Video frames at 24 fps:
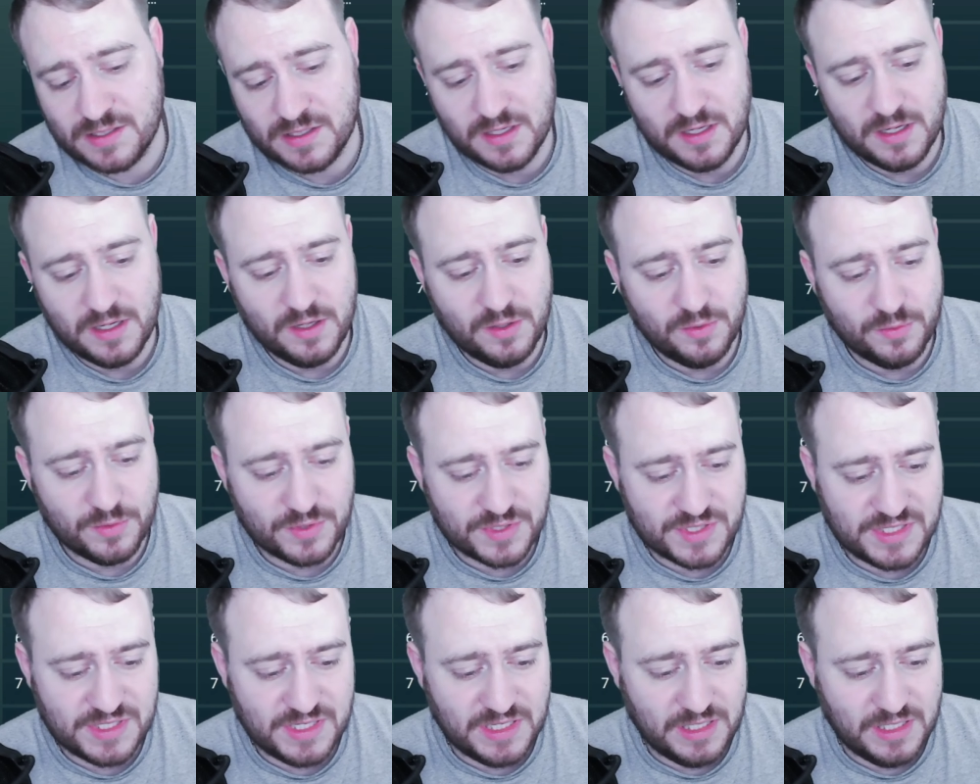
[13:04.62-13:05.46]
we'll
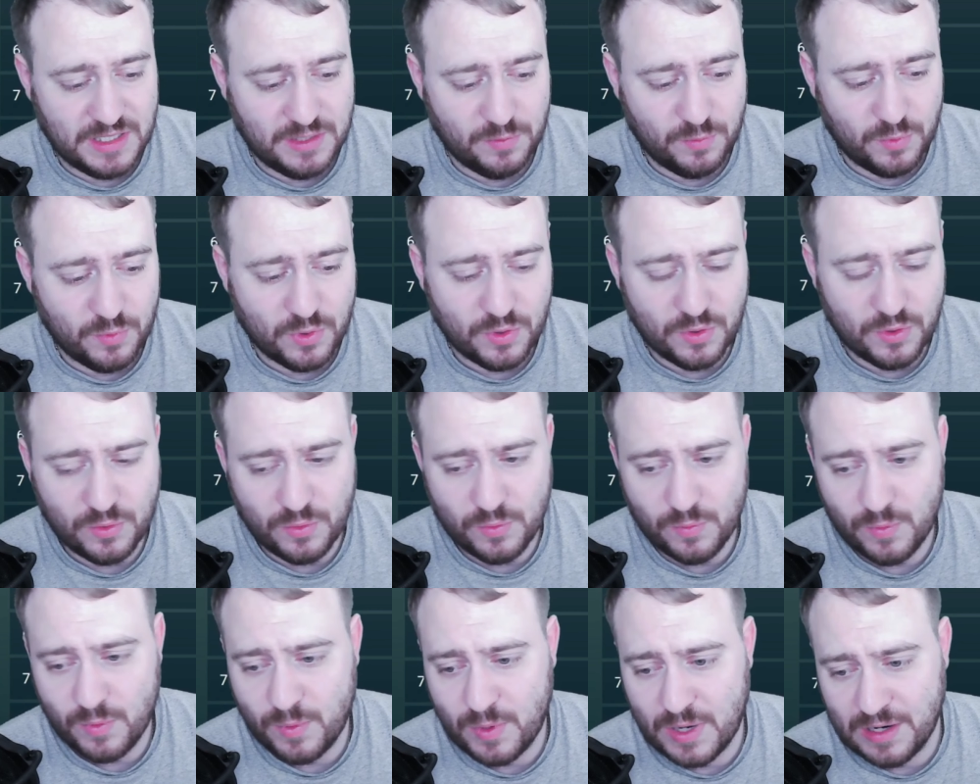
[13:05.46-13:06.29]
see
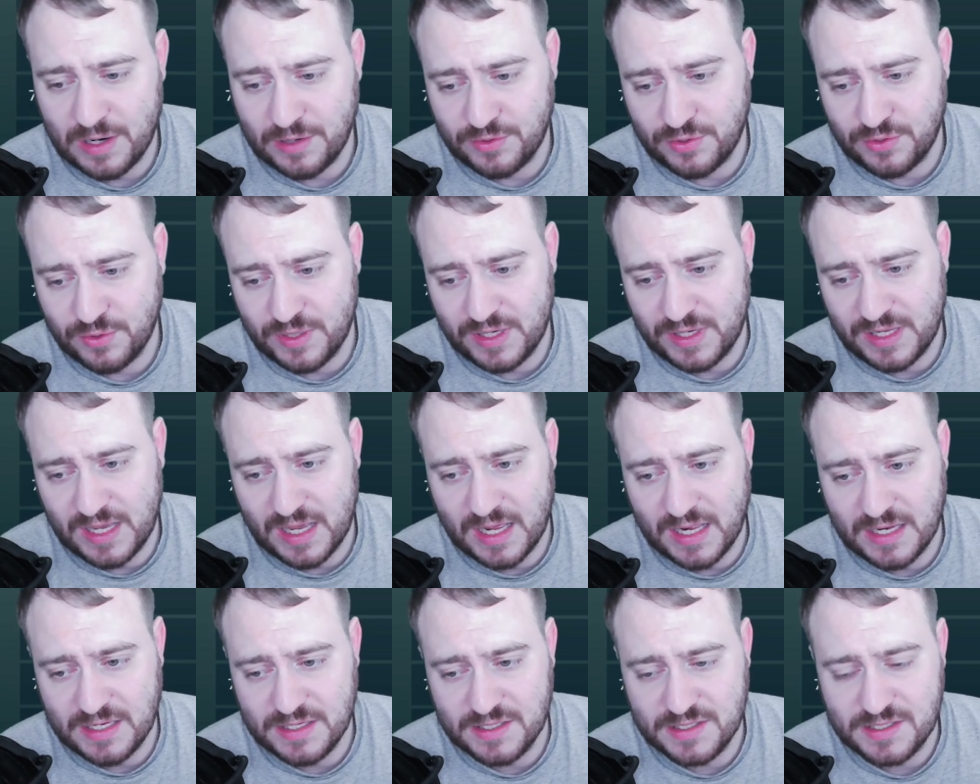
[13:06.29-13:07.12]
what I'll do at the
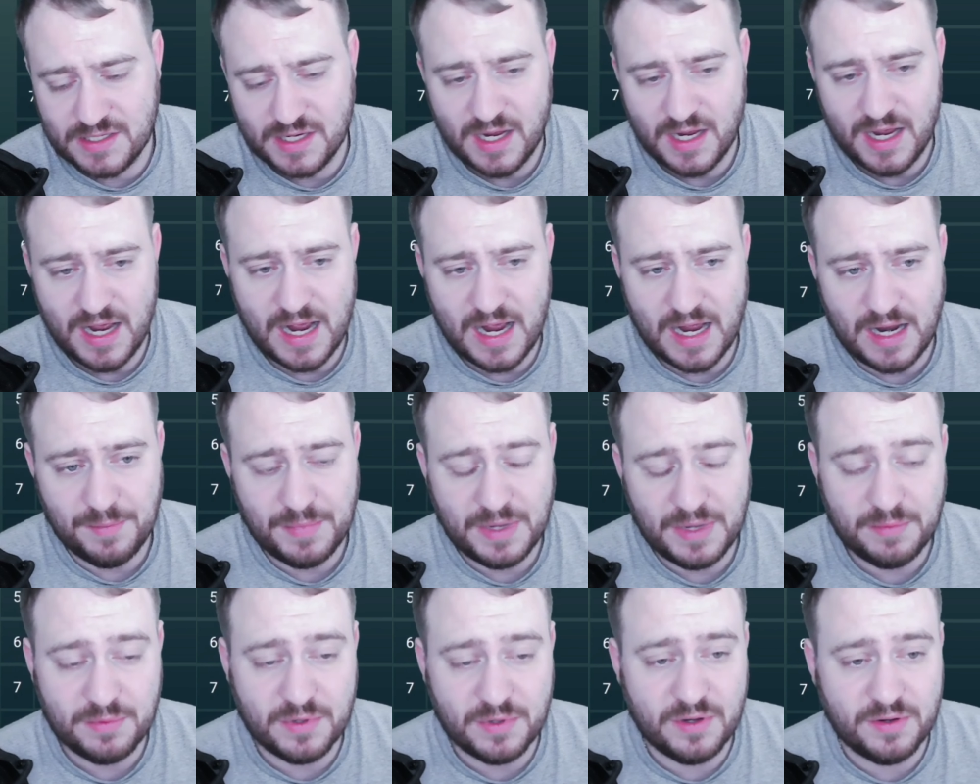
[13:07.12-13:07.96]
end. And
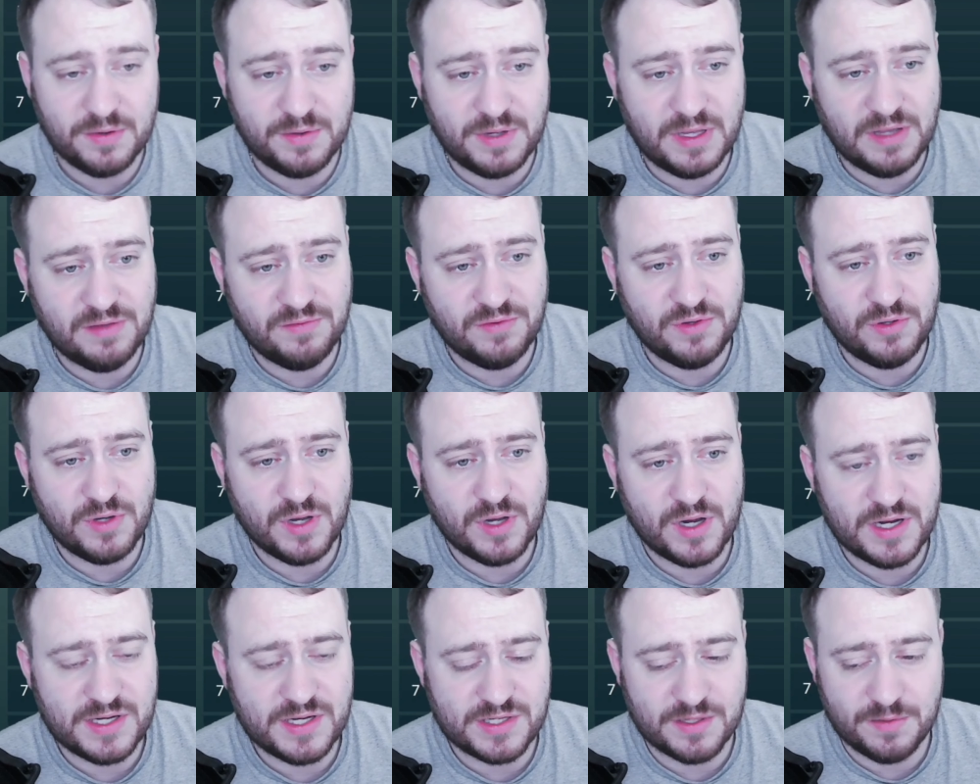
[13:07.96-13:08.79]
maybe I'll give you
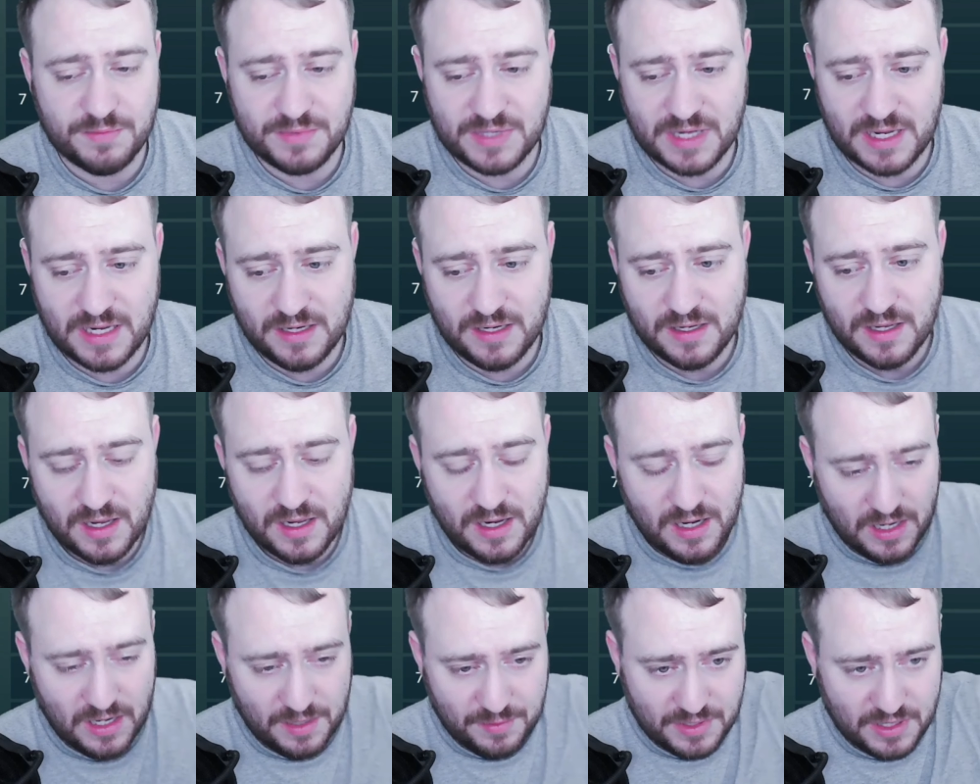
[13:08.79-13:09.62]
guys update.
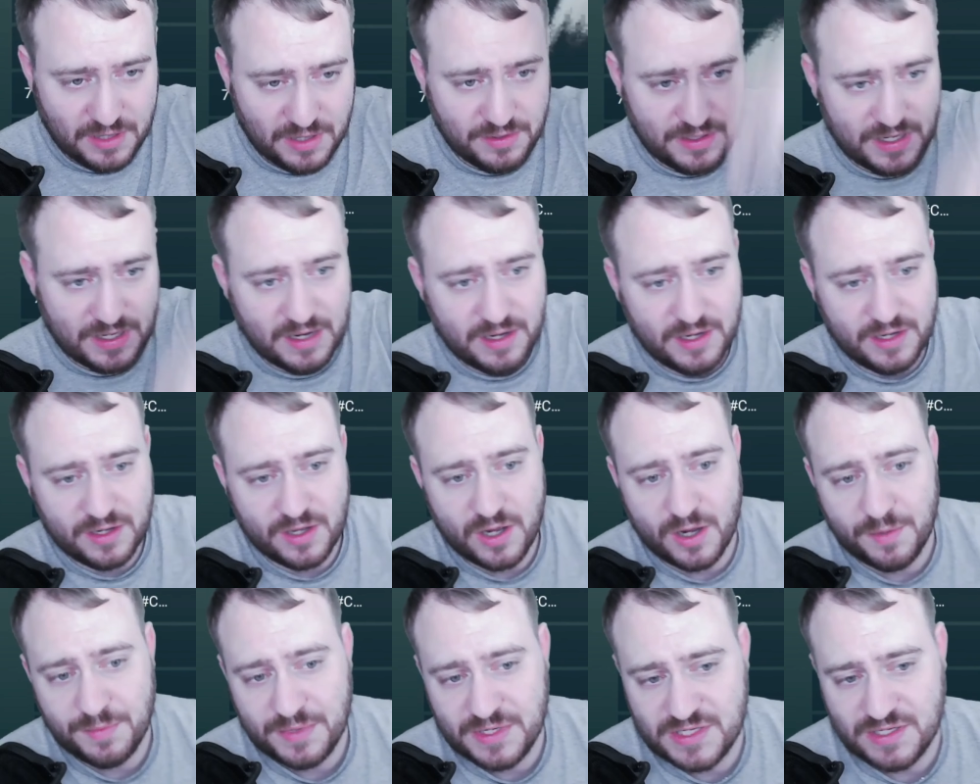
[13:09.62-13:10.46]
Let me know down in the
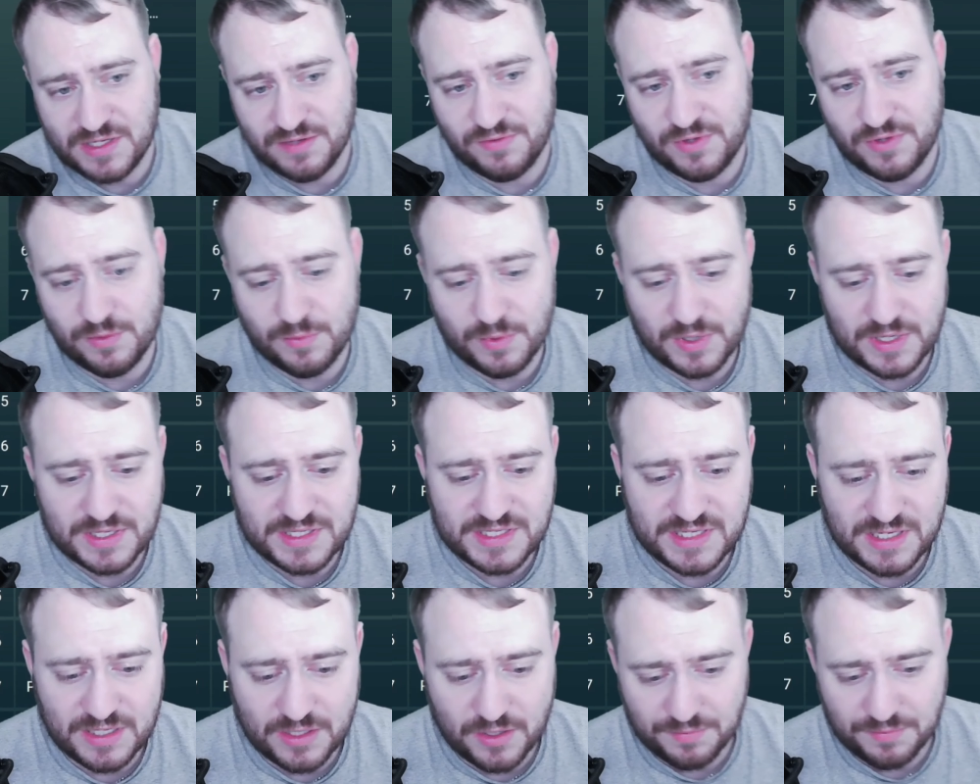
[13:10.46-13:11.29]
comments if you want to see
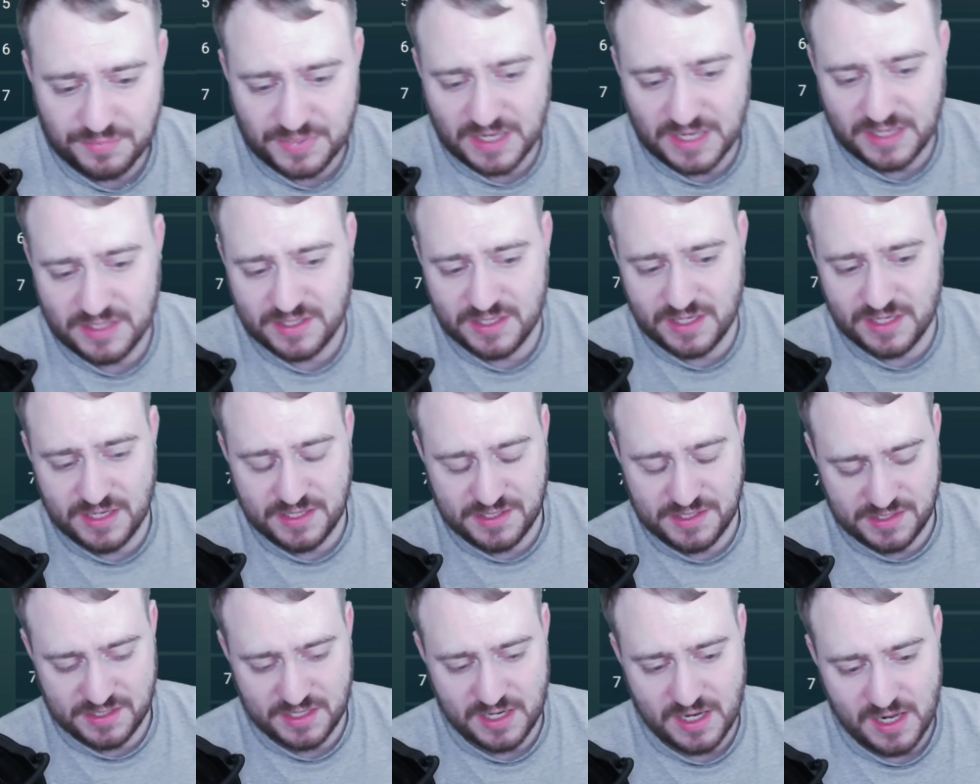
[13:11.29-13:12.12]
an update to
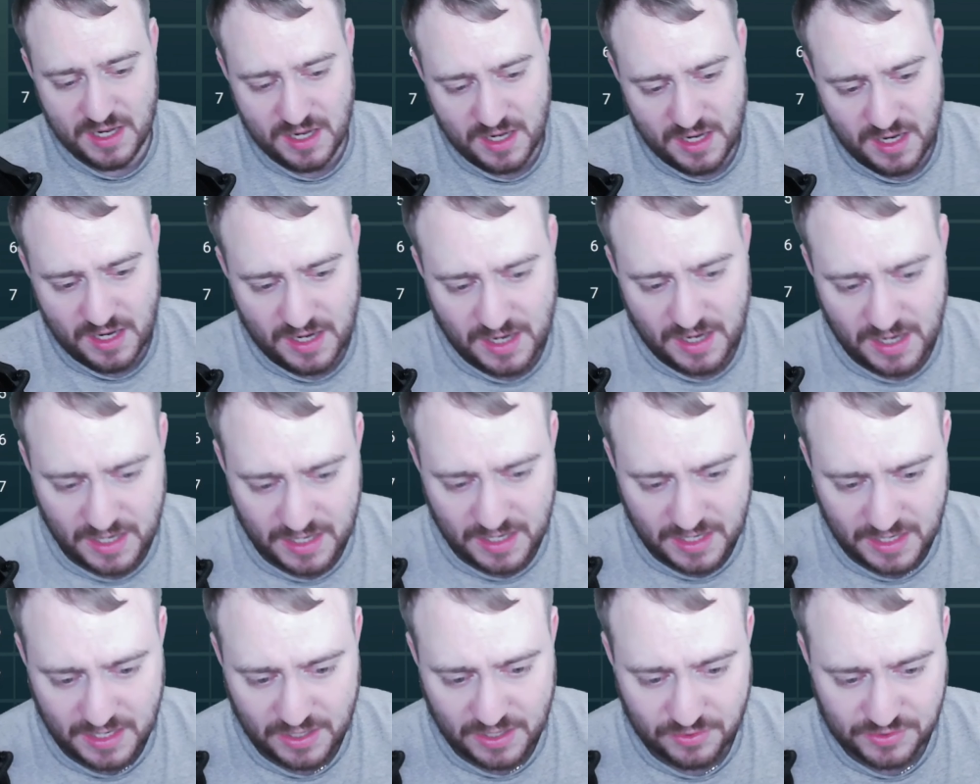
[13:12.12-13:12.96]
this,
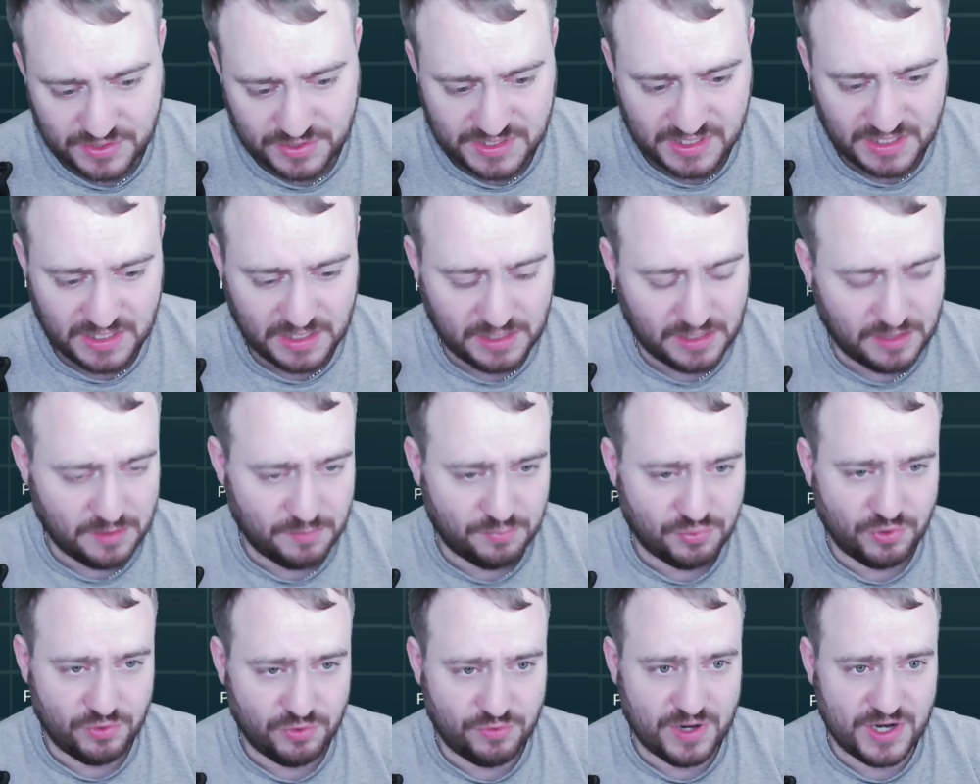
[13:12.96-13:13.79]
or see the
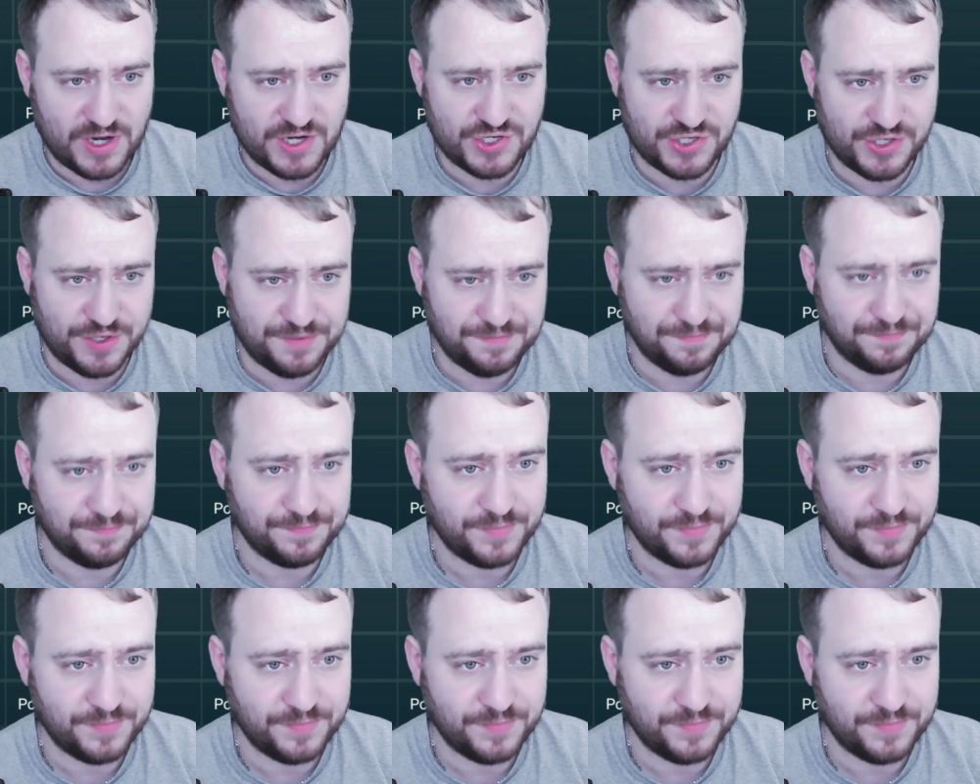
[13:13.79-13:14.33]
progression.